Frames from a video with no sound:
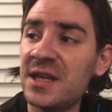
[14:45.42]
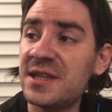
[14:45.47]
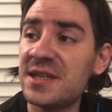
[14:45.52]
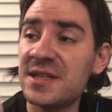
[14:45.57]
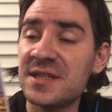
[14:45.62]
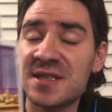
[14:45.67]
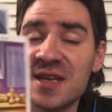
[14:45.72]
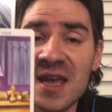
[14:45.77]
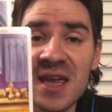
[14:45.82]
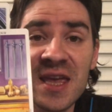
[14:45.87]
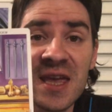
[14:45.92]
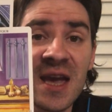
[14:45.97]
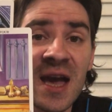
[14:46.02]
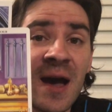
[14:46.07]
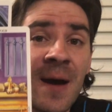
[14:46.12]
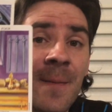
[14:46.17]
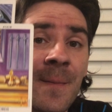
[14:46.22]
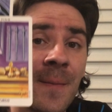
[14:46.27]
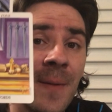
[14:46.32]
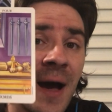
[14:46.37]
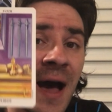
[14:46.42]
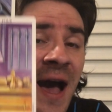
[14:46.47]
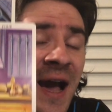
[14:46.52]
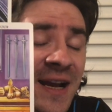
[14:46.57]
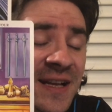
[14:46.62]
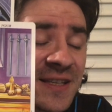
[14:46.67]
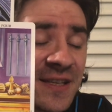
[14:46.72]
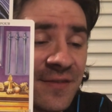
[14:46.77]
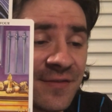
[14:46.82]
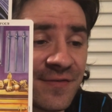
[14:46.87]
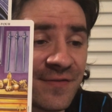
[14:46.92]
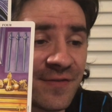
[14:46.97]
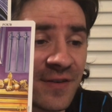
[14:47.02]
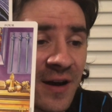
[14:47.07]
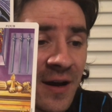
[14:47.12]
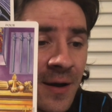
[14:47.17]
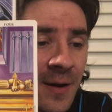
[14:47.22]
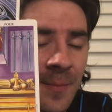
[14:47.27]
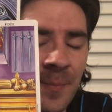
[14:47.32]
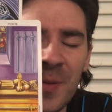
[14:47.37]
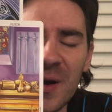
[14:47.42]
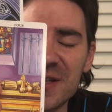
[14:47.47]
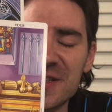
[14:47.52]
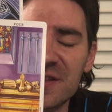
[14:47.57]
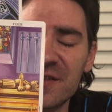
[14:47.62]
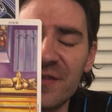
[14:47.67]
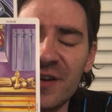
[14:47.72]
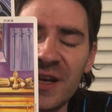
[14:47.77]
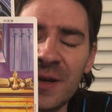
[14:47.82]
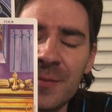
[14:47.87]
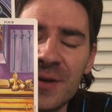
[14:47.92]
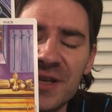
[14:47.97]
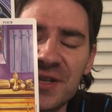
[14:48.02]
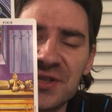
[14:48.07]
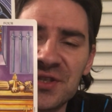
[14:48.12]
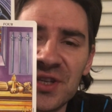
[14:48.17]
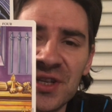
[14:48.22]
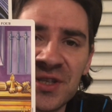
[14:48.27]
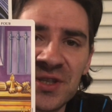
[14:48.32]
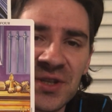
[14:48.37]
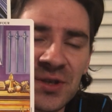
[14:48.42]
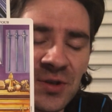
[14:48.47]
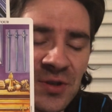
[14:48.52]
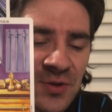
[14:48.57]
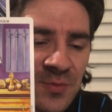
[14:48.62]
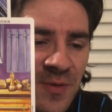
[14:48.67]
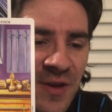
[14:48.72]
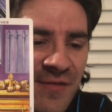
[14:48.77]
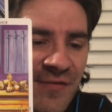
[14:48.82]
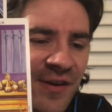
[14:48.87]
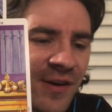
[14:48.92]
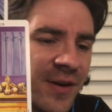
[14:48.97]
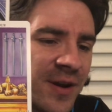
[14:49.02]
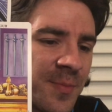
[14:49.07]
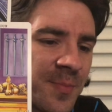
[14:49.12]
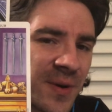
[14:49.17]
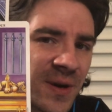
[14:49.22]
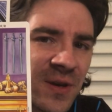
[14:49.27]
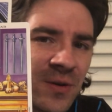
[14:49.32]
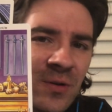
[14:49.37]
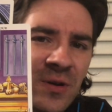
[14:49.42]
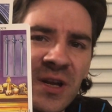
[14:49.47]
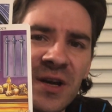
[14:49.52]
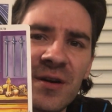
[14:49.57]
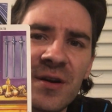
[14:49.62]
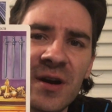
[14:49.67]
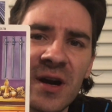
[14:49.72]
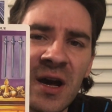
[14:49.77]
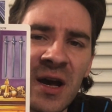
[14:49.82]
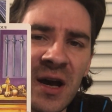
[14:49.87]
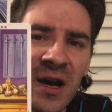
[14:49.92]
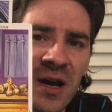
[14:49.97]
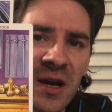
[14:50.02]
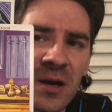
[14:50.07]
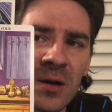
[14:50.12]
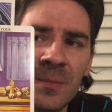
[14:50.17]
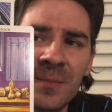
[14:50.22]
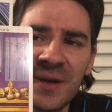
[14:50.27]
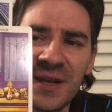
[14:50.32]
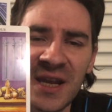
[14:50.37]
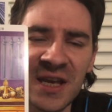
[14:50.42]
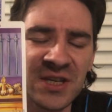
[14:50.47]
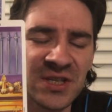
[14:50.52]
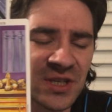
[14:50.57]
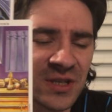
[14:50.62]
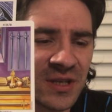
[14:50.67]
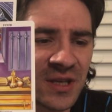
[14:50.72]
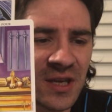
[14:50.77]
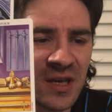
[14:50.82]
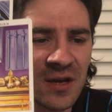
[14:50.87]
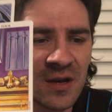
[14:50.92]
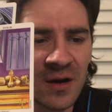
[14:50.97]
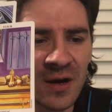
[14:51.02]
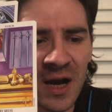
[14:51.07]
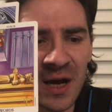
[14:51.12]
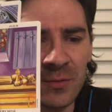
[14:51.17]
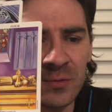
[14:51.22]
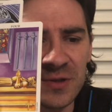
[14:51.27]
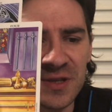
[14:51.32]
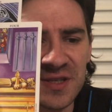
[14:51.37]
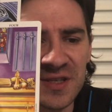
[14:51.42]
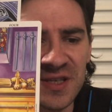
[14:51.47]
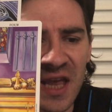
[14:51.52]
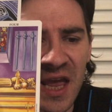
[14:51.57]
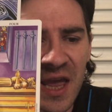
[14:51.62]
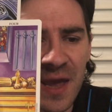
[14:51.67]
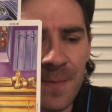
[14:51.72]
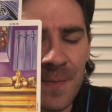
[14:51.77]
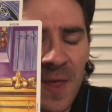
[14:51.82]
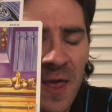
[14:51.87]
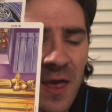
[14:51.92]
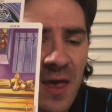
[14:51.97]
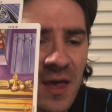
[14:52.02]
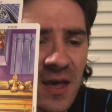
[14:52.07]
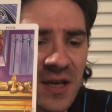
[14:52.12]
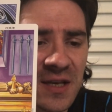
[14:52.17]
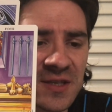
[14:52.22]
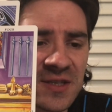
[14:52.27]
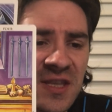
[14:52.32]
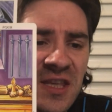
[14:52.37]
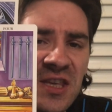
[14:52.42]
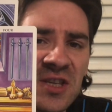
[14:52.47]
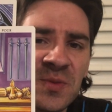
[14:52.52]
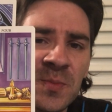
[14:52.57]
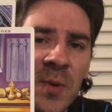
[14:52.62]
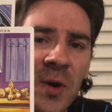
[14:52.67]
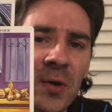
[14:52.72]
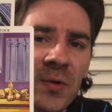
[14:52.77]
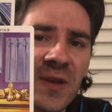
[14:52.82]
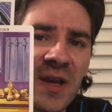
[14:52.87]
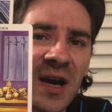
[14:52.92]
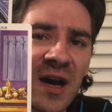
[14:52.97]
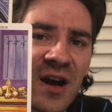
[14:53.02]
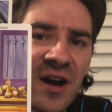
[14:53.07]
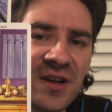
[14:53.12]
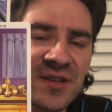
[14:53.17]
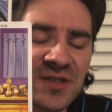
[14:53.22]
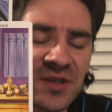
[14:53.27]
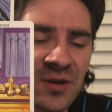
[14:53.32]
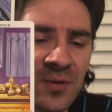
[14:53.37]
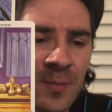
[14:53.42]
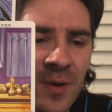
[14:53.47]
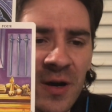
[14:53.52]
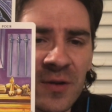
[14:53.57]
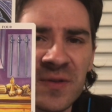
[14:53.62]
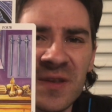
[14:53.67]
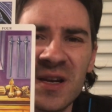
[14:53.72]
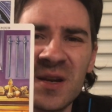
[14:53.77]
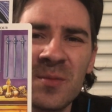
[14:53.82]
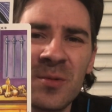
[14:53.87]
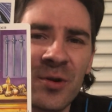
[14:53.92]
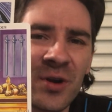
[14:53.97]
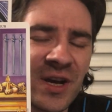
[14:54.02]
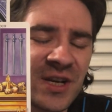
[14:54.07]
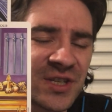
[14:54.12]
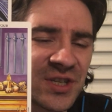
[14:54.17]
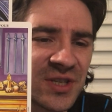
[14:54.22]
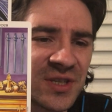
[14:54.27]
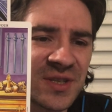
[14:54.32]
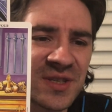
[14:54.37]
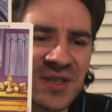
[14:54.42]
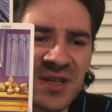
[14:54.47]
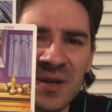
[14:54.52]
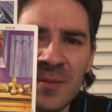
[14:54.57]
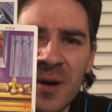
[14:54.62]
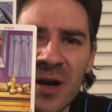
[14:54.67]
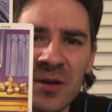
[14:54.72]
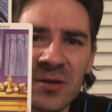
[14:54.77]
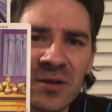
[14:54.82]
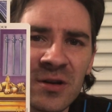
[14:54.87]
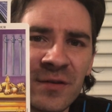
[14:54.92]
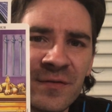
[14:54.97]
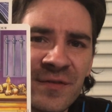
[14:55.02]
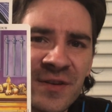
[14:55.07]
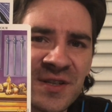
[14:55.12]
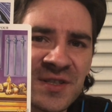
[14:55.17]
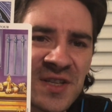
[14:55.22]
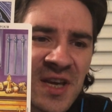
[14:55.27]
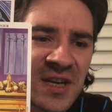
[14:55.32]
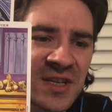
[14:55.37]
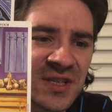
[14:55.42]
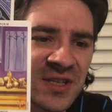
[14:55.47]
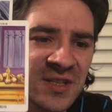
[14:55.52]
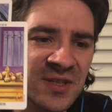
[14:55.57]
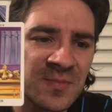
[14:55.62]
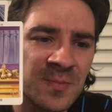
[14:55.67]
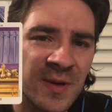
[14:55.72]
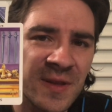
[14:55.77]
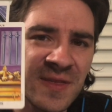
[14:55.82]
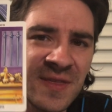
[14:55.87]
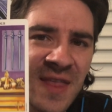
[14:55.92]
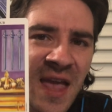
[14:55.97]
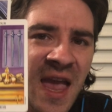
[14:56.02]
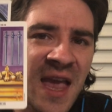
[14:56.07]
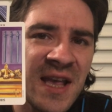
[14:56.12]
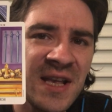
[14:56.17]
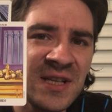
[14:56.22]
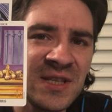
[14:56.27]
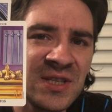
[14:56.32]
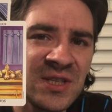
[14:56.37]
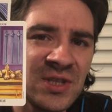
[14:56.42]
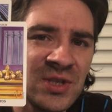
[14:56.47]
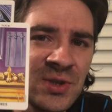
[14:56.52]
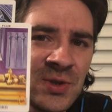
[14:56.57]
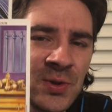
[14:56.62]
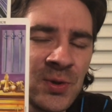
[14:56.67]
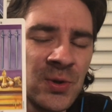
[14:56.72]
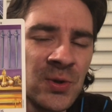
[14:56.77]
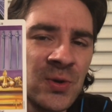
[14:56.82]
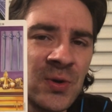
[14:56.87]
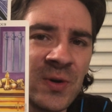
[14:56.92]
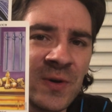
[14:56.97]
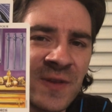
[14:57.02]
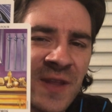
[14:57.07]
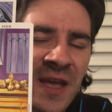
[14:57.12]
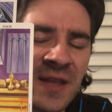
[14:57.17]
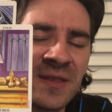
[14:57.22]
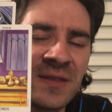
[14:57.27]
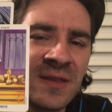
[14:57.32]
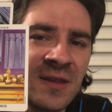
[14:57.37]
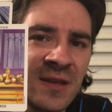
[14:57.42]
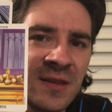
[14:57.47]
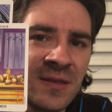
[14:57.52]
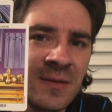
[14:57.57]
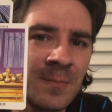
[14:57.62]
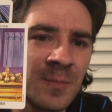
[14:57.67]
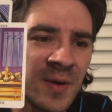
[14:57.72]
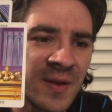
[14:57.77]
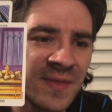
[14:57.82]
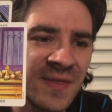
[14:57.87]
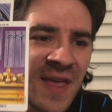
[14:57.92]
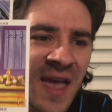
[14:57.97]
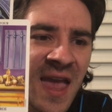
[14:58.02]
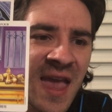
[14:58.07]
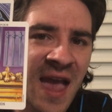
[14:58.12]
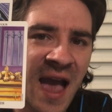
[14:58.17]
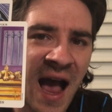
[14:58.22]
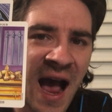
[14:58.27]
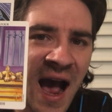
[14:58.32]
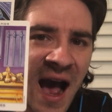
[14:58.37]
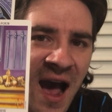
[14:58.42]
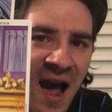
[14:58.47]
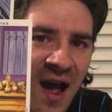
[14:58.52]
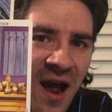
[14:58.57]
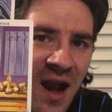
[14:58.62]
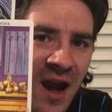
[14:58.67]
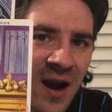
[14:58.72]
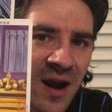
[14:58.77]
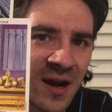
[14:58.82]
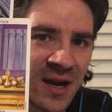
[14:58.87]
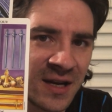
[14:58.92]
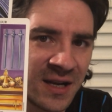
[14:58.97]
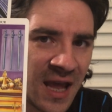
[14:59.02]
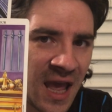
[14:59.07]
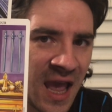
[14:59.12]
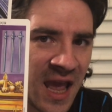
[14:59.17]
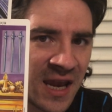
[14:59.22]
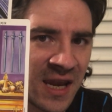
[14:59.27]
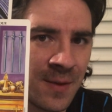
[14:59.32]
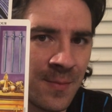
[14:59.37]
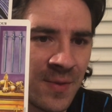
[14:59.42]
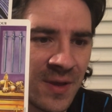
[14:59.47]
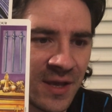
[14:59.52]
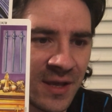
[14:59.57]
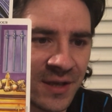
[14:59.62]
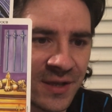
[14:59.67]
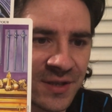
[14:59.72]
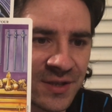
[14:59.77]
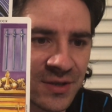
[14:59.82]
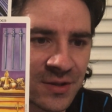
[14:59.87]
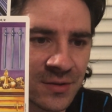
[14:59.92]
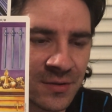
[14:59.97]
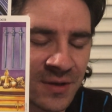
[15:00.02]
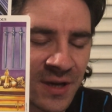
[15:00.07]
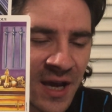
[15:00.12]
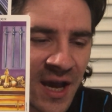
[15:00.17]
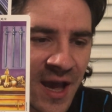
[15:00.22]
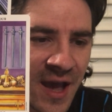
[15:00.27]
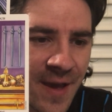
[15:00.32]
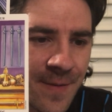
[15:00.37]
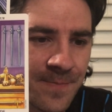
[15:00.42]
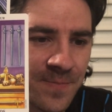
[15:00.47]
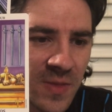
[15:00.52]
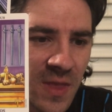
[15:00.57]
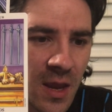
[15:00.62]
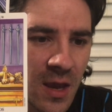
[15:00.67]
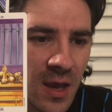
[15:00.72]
it is a uh, active, uh, passive enemies, excuse me, very peculiar uh, combination here, I would say, because these both cards are about deliberations and about conversations, but they do, they, they, but they are an enemies, okay?